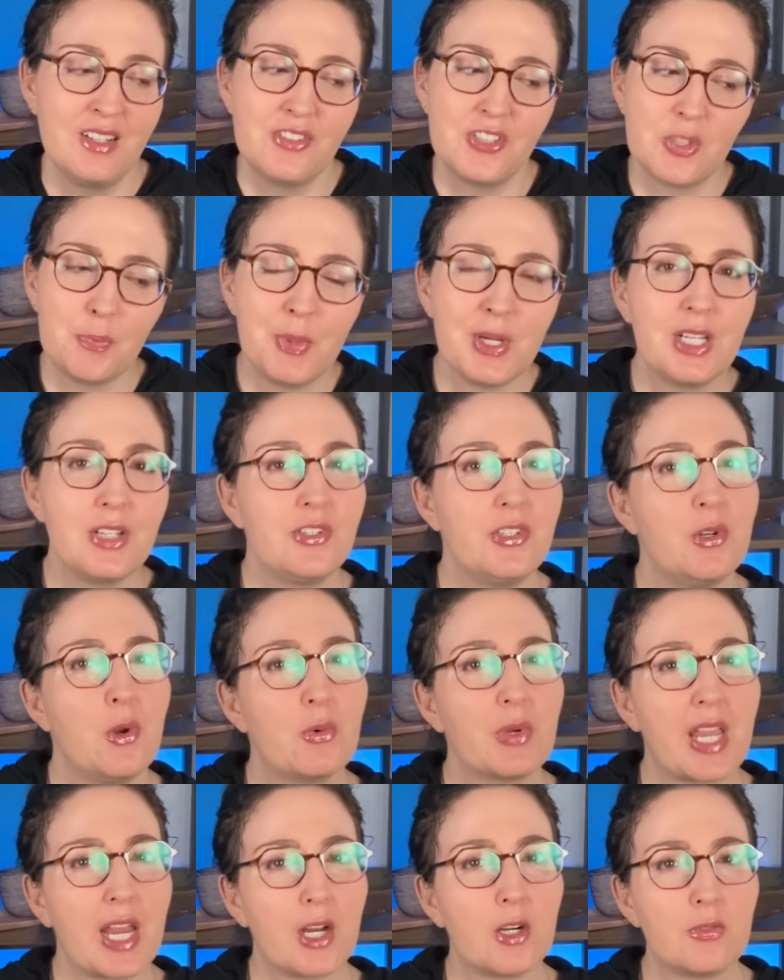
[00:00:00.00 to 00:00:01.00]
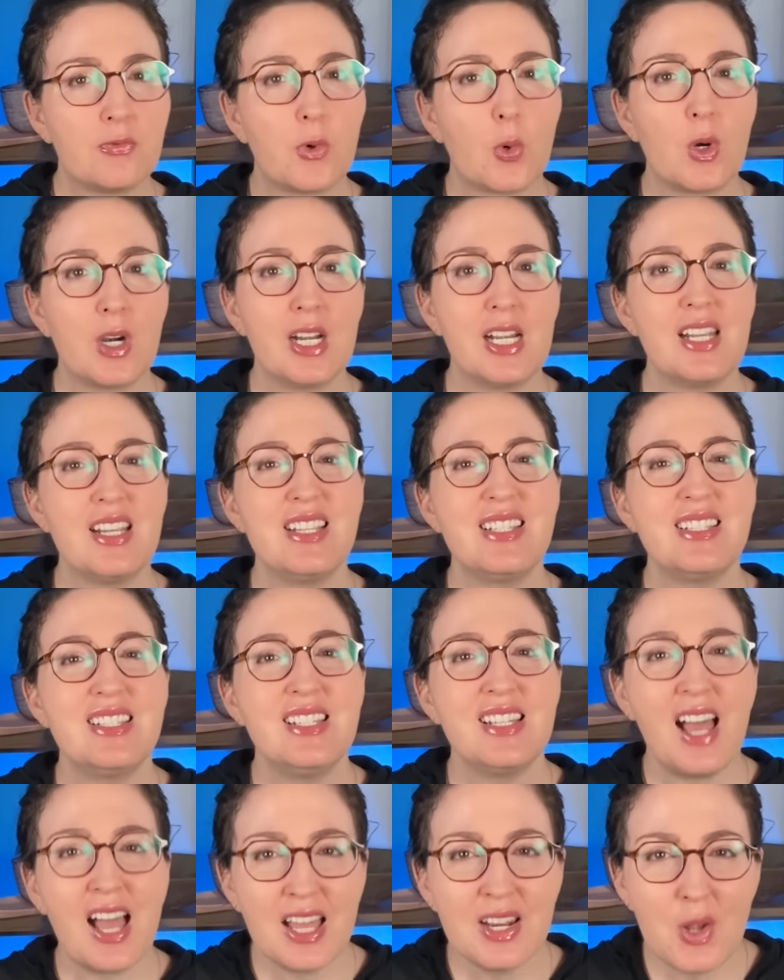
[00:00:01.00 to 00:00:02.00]
just because you don't care for it, is
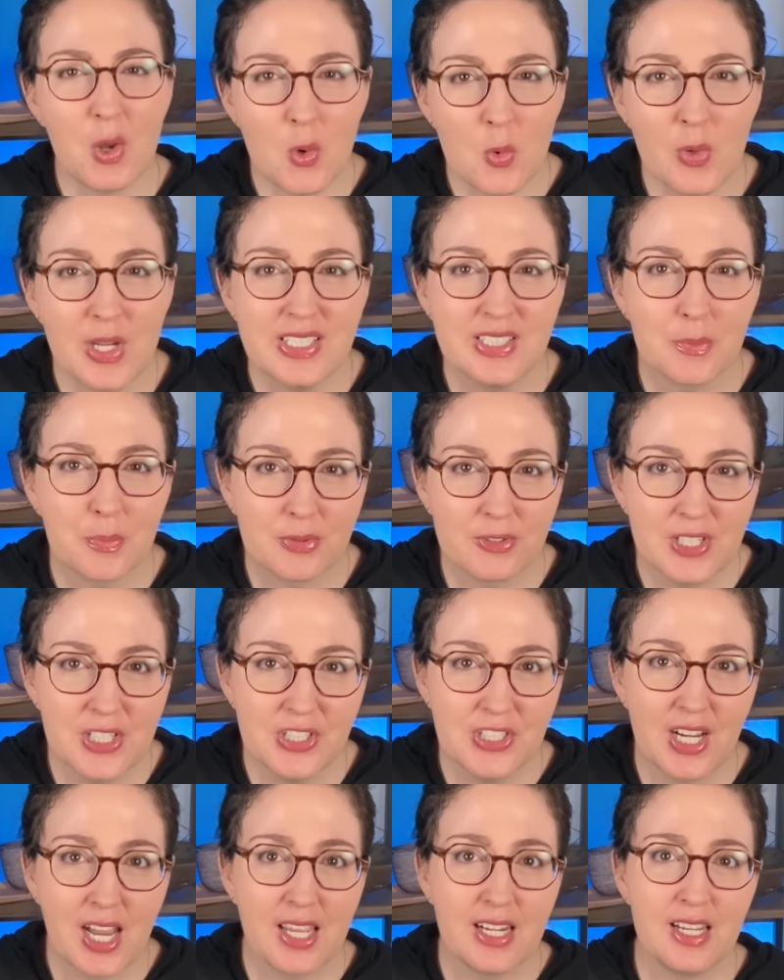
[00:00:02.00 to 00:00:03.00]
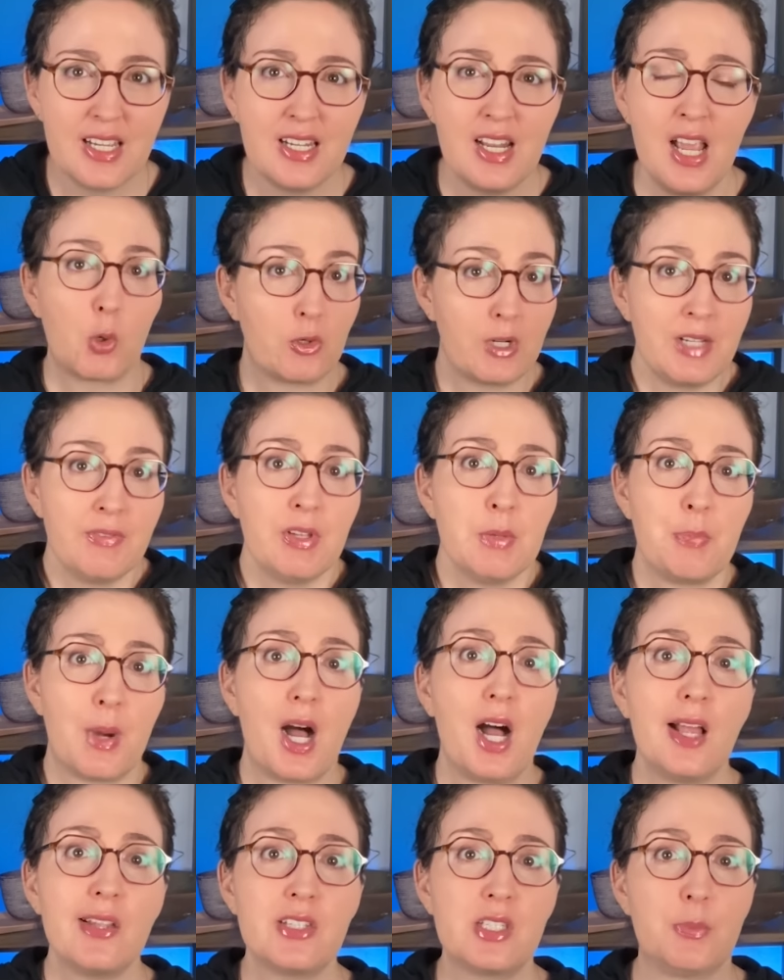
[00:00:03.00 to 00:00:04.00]
not always appreciated or even
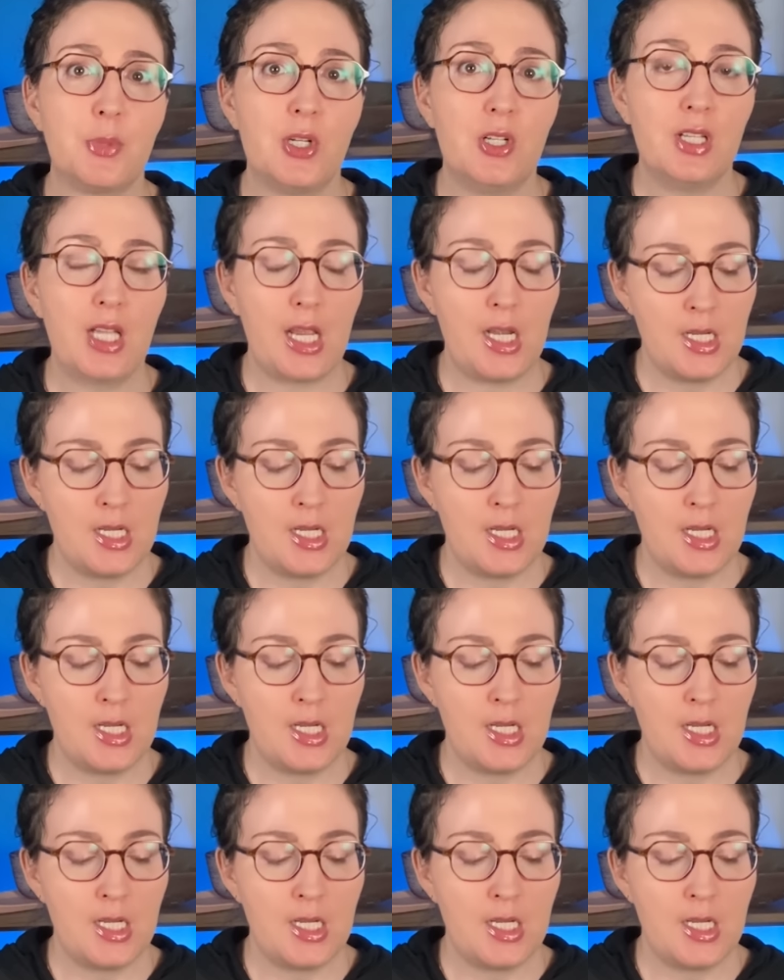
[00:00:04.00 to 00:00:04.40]
possible.